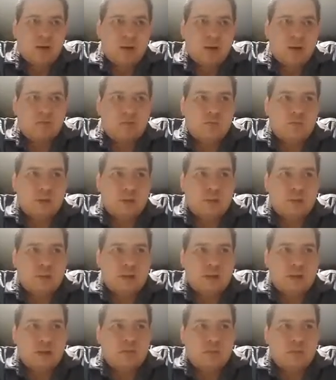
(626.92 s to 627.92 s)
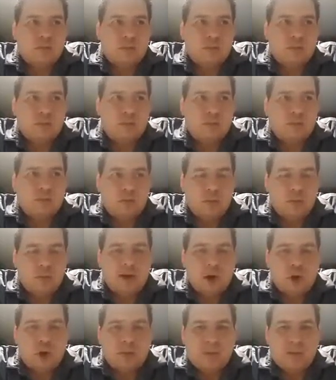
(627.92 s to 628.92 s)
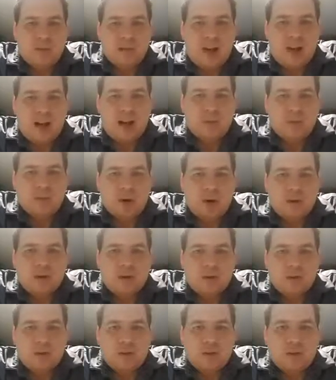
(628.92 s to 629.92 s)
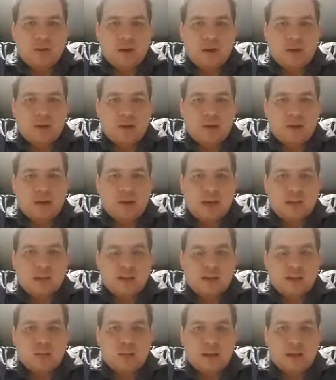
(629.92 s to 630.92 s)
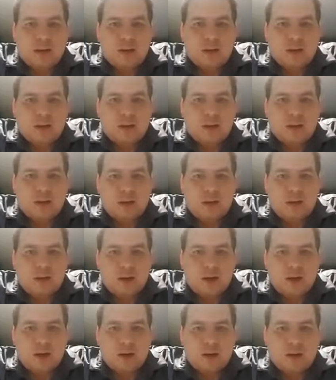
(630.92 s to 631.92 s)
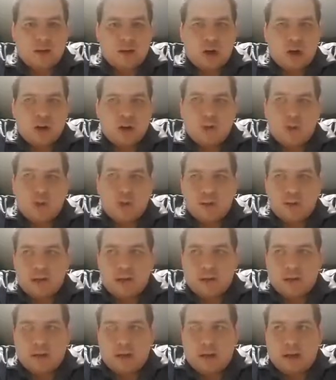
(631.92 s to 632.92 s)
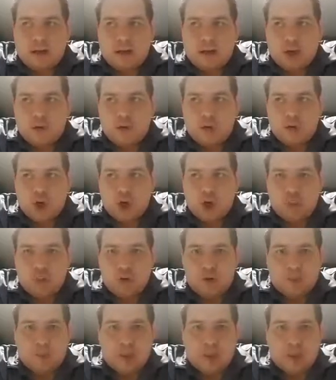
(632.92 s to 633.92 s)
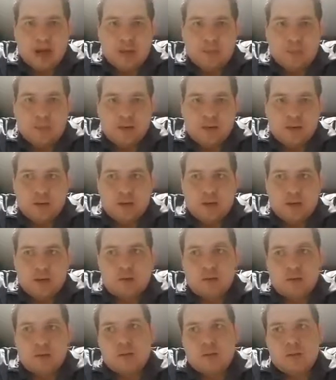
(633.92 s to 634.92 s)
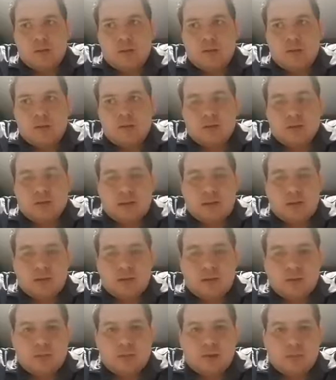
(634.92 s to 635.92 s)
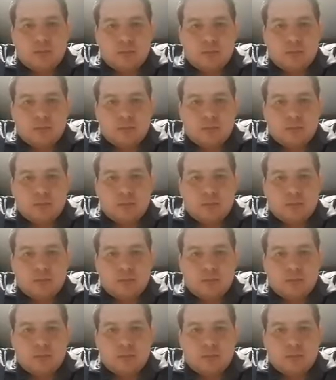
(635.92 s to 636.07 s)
Rob will be open to add points and climb the table a little bit and sort of open up the gap between the sides at the bottom.